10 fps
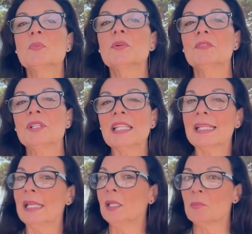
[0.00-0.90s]
proven
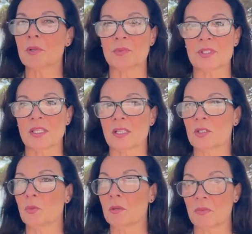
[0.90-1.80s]
that any property that
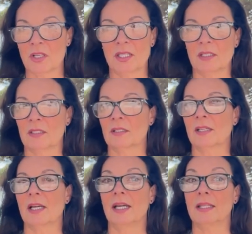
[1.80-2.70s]
is well marketed
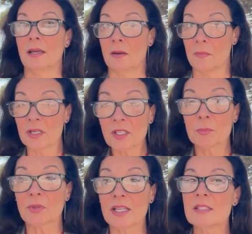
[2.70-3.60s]
at a
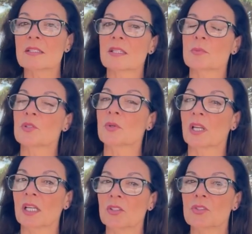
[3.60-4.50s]
market price takes between
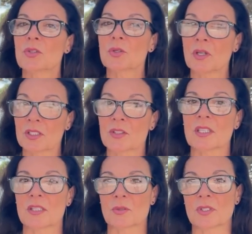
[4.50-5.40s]
100 to 200
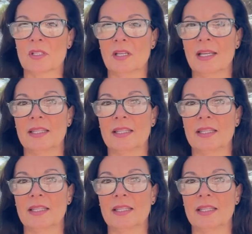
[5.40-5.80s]
days to sell.